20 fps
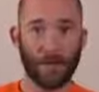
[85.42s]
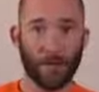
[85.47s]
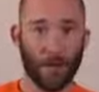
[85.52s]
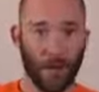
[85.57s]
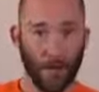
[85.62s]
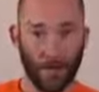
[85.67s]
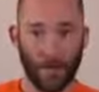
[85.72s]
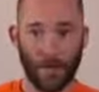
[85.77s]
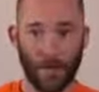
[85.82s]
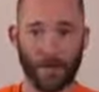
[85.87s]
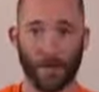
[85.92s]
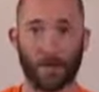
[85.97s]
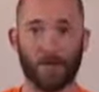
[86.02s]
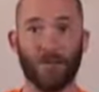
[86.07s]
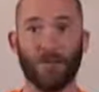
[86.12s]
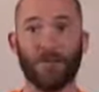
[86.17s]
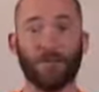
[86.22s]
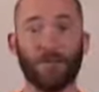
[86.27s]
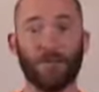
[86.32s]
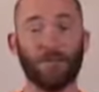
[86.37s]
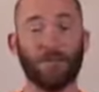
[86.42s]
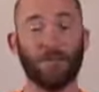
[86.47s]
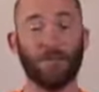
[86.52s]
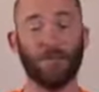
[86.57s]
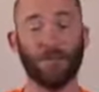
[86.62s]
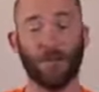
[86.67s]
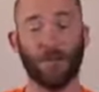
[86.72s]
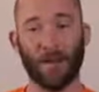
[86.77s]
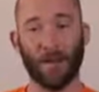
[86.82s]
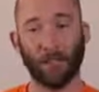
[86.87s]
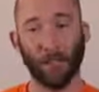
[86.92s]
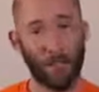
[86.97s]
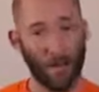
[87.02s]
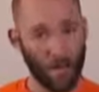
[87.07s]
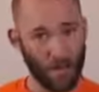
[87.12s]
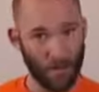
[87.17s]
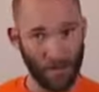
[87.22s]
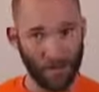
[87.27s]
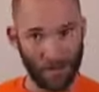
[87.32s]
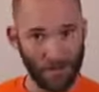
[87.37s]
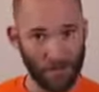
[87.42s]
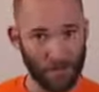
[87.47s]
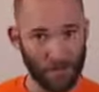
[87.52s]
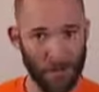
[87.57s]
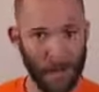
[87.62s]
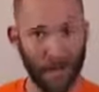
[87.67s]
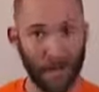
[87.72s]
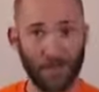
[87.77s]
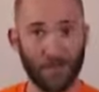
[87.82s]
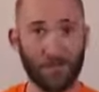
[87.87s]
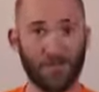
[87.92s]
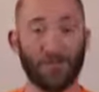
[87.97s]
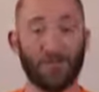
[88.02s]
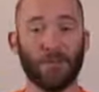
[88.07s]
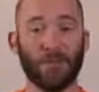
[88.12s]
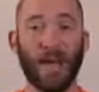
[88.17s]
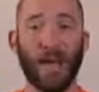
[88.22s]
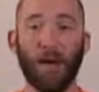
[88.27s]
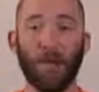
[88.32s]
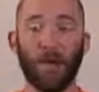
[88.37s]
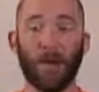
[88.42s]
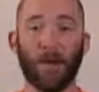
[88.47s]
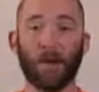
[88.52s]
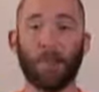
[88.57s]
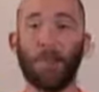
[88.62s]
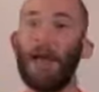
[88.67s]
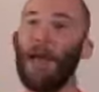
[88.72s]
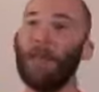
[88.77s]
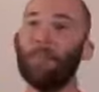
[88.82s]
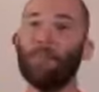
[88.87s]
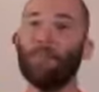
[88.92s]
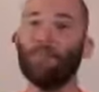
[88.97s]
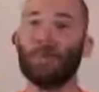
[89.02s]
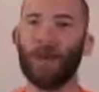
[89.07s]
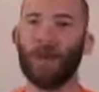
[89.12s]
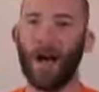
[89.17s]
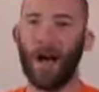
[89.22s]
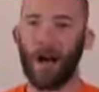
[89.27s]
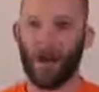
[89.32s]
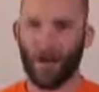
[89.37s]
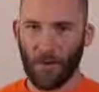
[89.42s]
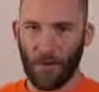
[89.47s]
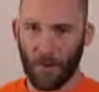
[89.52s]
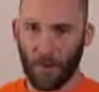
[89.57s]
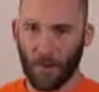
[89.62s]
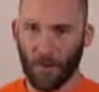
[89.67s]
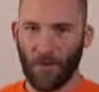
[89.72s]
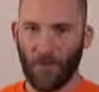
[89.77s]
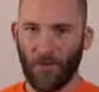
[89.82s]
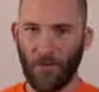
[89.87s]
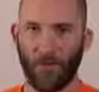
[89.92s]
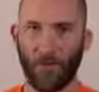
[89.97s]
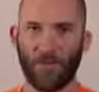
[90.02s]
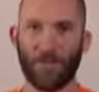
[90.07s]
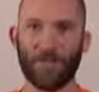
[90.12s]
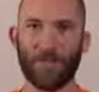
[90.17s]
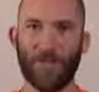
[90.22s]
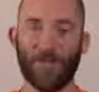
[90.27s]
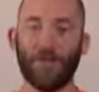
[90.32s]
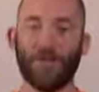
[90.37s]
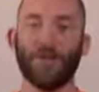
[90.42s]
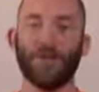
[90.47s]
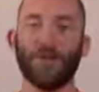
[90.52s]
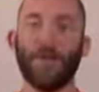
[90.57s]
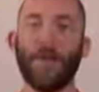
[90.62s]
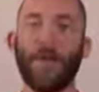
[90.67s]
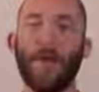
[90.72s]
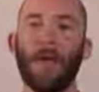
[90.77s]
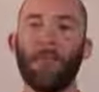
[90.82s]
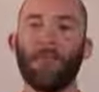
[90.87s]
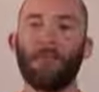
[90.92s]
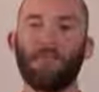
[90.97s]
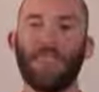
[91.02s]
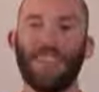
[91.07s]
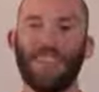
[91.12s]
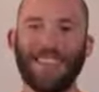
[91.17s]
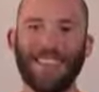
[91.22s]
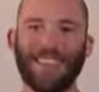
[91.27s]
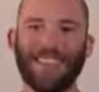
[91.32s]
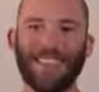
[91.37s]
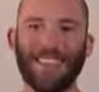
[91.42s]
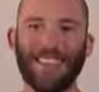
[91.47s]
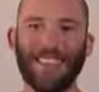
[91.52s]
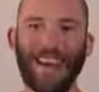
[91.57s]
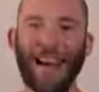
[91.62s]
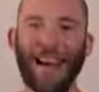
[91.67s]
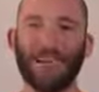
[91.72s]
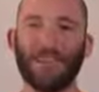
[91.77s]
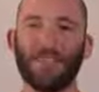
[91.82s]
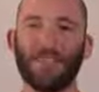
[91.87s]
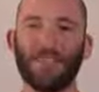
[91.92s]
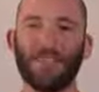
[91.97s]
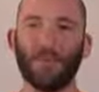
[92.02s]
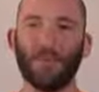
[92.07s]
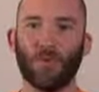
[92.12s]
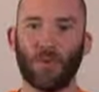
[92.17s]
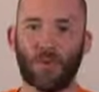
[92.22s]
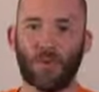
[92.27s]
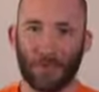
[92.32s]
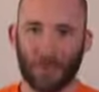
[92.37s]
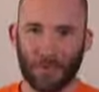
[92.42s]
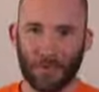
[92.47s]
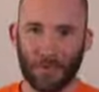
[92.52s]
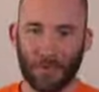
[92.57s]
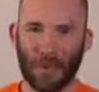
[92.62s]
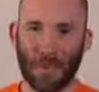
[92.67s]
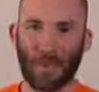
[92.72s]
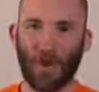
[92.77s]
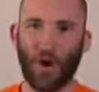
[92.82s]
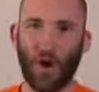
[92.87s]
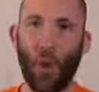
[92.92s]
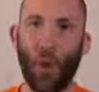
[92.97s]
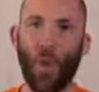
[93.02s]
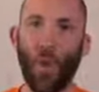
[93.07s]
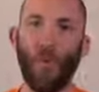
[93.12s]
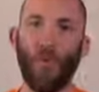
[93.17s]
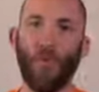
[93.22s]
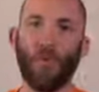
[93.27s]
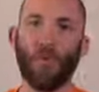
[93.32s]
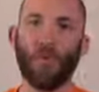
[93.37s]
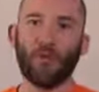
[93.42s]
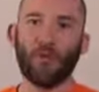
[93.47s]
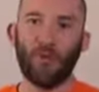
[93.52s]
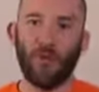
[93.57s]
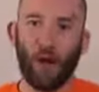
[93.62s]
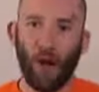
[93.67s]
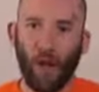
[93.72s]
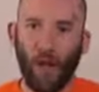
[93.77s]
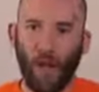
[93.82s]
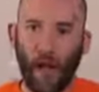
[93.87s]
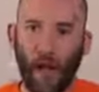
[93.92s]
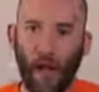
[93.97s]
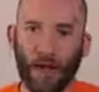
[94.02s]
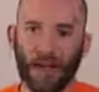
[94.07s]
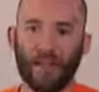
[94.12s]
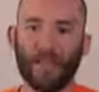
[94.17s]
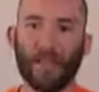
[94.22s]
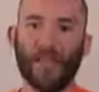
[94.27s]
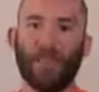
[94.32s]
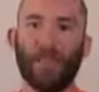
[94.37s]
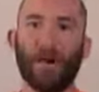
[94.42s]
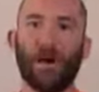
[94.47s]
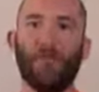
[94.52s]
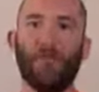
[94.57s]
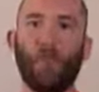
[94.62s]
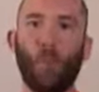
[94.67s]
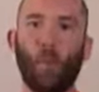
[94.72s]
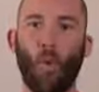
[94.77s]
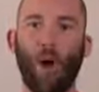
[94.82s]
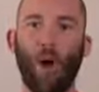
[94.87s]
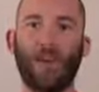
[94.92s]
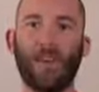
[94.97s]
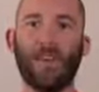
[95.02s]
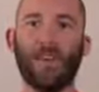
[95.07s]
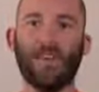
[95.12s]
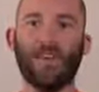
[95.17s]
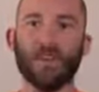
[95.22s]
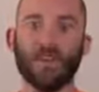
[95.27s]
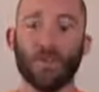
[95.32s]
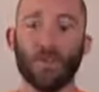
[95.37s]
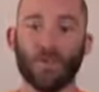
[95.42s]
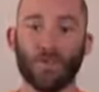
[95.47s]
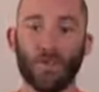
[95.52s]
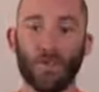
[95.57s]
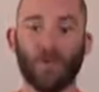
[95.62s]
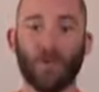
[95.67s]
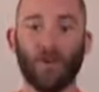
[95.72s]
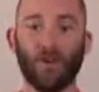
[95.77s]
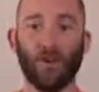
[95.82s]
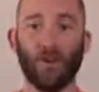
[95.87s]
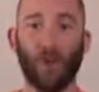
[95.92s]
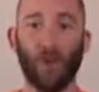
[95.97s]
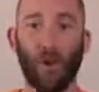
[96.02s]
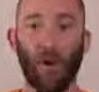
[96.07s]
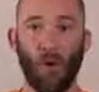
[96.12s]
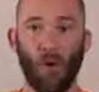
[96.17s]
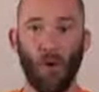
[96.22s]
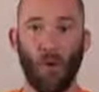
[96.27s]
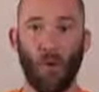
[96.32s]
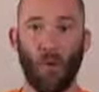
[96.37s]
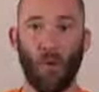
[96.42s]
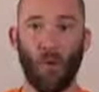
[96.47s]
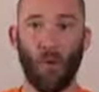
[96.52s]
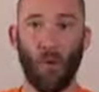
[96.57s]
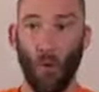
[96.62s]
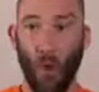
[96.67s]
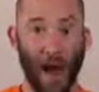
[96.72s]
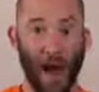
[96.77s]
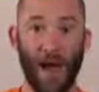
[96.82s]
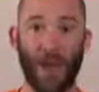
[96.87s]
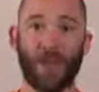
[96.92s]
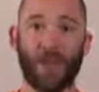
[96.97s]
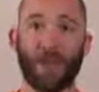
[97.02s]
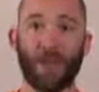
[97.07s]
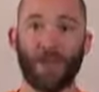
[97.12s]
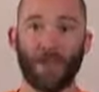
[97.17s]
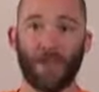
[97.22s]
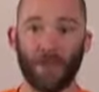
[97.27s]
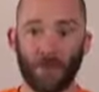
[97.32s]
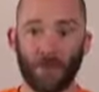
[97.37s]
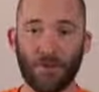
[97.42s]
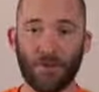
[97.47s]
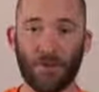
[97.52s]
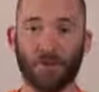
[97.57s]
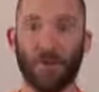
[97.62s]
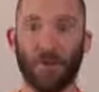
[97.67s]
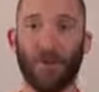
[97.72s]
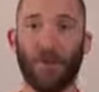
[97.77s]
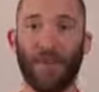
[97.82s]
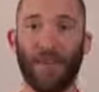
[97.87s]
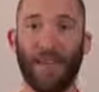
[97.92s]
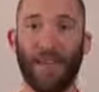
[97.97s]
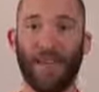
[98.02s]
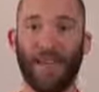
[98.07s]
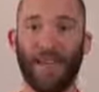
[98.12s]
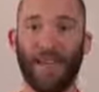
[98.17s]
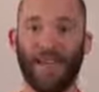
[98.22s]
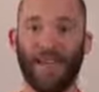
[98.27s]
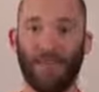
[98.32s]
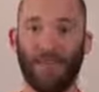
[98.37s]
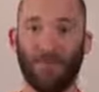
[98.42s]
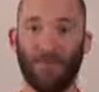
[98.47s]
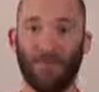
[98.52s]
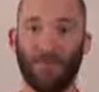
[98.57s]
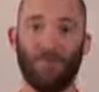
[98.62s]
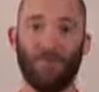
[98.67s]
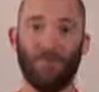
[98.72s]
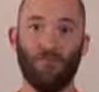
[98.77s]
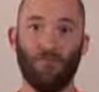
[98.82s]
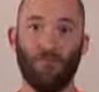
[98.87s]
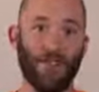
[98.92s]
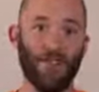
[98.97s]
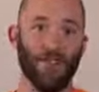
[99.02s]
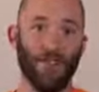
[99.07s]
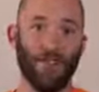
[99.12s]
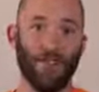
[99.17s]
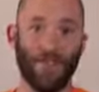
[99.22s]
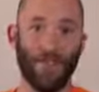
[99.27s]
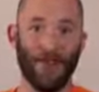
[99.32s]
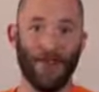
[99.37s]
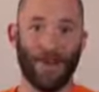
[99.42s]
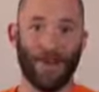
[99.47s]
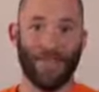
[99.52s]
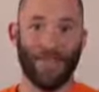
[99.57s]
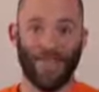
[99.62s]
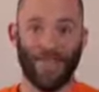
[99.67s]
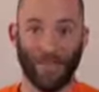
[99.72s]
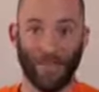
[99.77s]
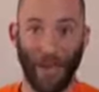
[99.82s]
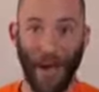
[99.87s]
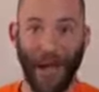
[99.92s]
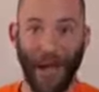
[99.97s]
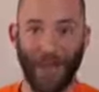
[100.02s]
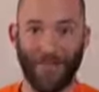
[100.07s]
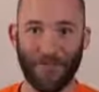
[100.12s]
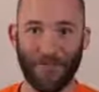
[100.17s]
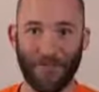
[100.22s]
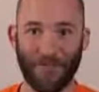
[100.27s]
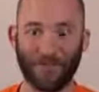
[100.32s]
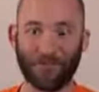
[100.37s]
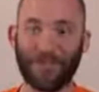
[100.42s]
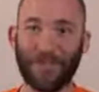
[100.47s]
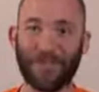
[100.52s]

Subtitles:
bit about Linux servers. We're going to mention that there's Mac servers out there, but we're not going to focus on those. This class is going to just be the overall idea of what is a server, why is it useful, and what do you do with it if you have one.